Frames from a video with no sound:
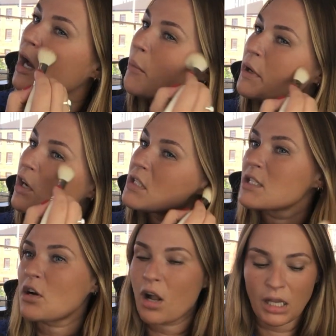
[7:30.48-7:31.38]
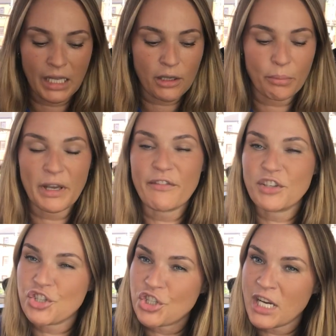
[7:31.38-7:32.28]
And because it's got a little bit of
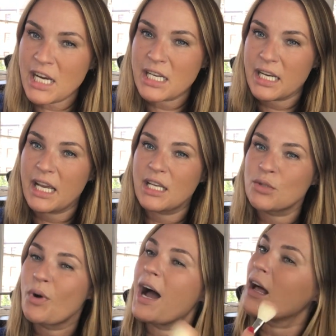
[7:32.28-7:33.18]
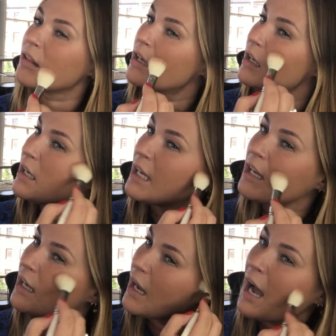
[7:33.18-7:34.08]
a sheen in it as well,
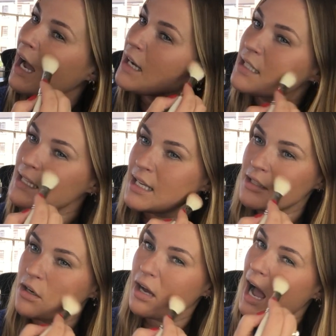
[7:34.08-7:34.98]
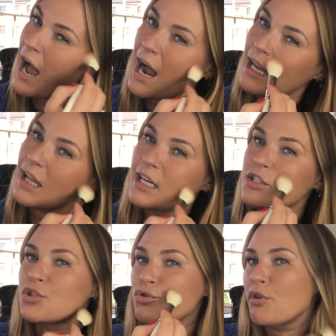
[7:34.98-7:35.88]
it acts as a
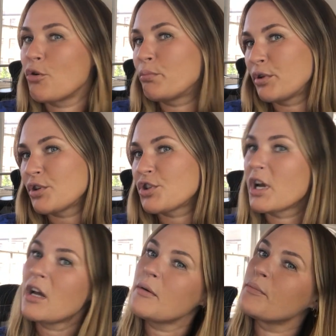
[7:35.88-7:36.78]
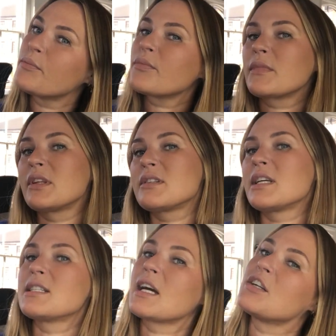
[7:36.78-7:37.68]
highlighter stroke blusher. You can see
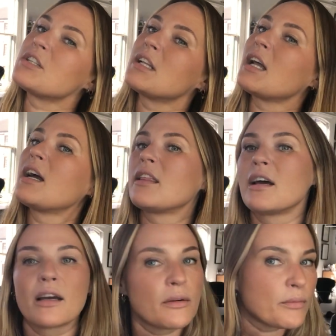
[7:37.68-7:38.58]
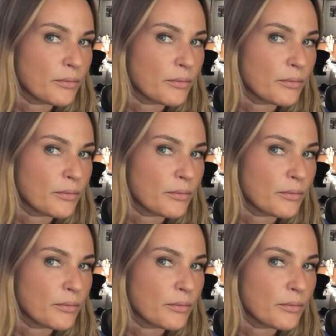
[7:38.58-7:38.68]
it's catching the light there.